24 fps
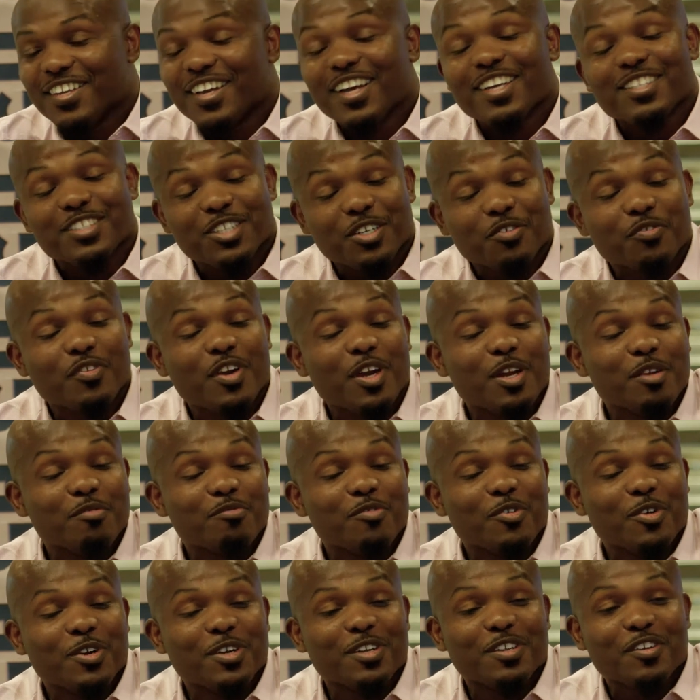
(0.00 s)
you guys look very
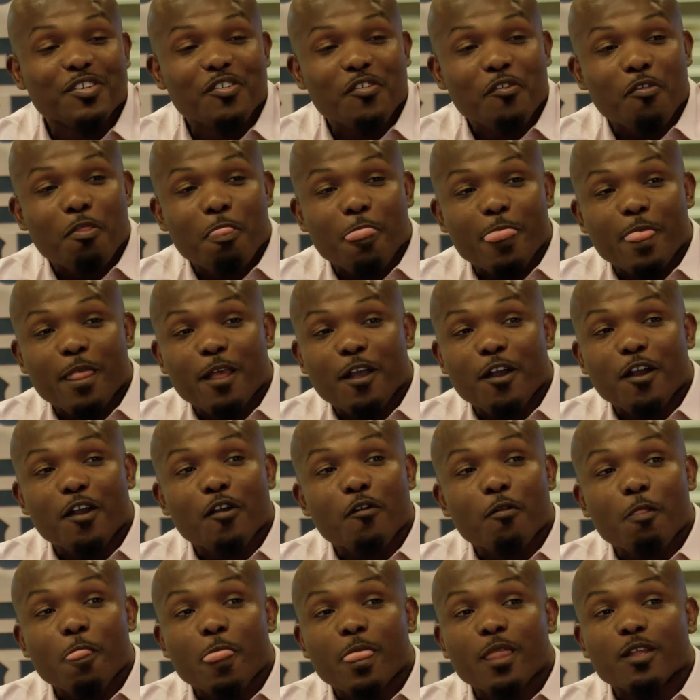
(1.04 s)
important
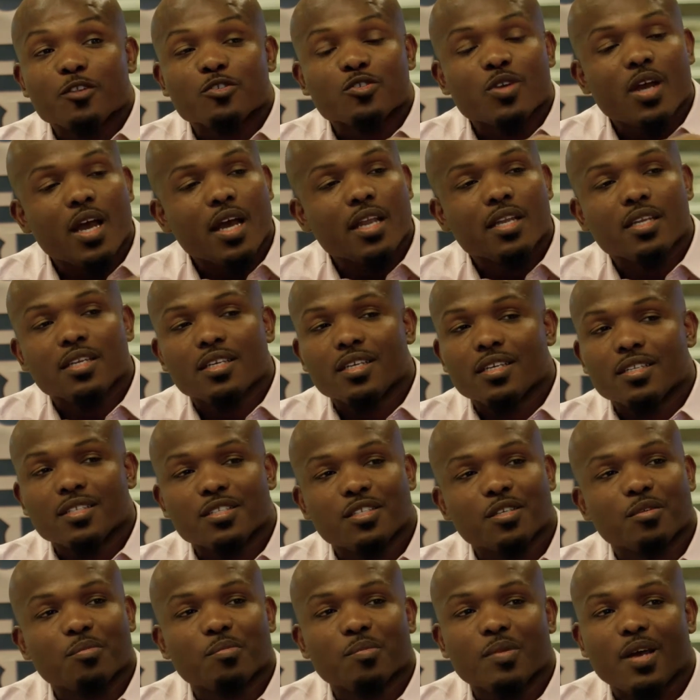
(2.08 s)
try to get
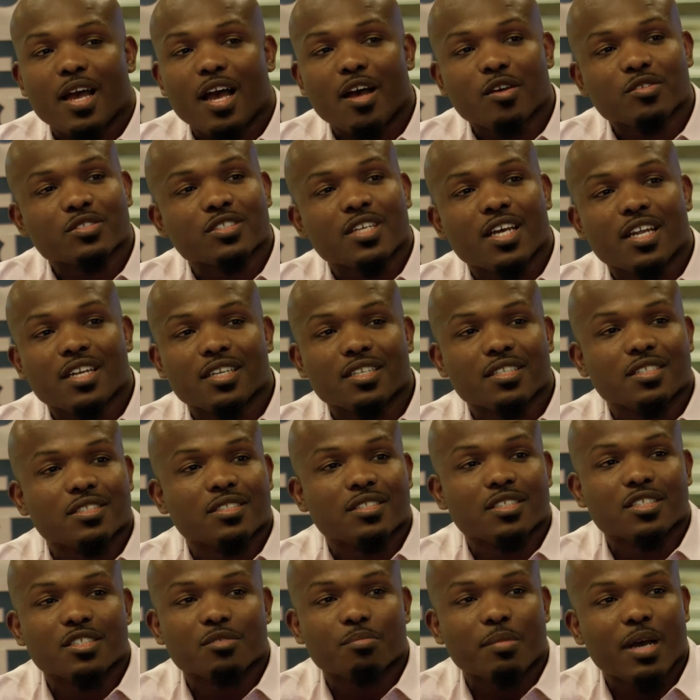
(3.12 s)
them outside of these
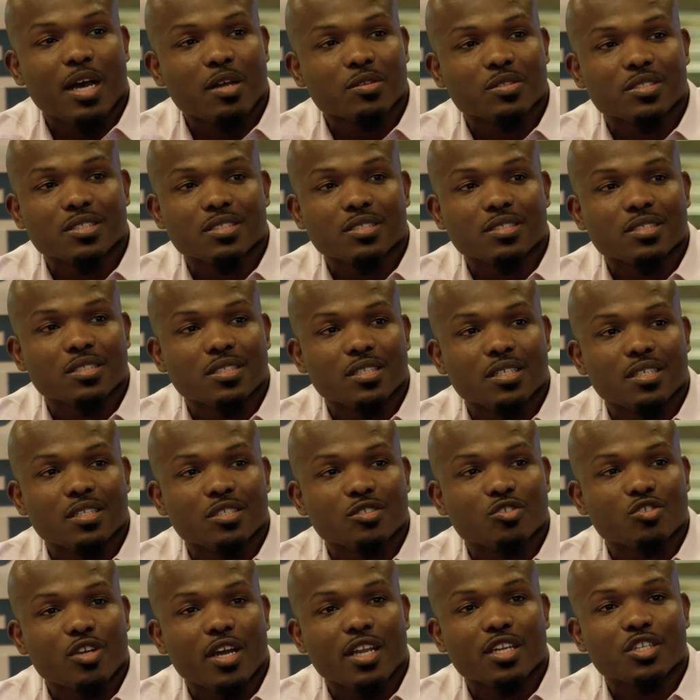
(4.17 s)
these mountains
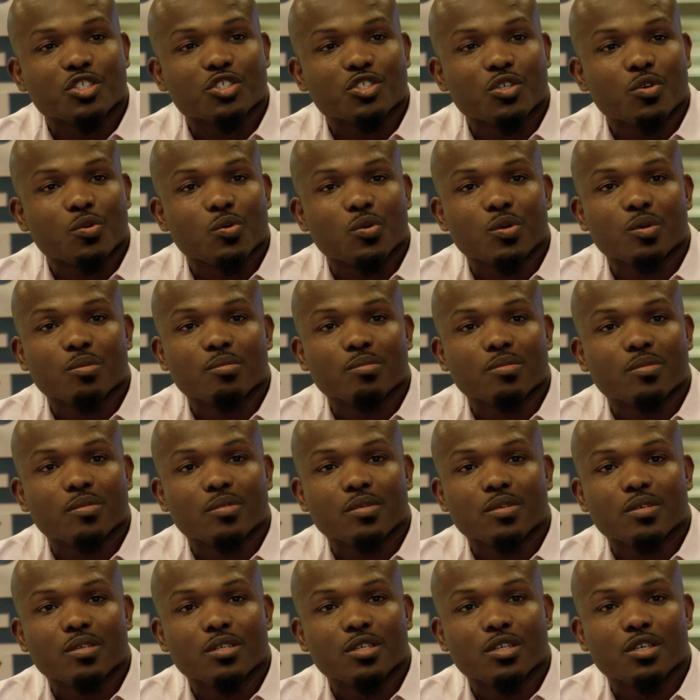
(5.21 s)
and try to show them,
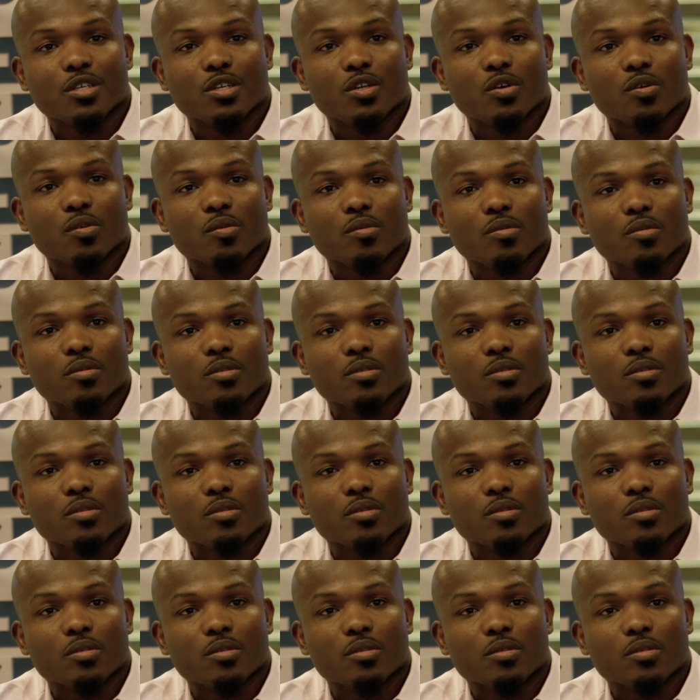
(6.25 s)
you know,